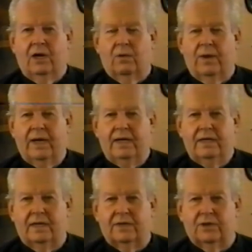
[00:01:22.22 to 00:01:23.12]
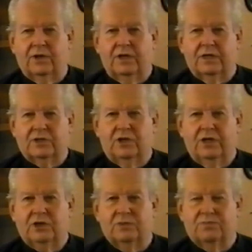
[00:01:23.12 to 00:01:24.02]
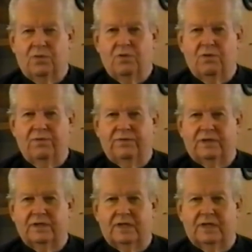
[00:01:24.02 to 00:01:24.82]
when the church approved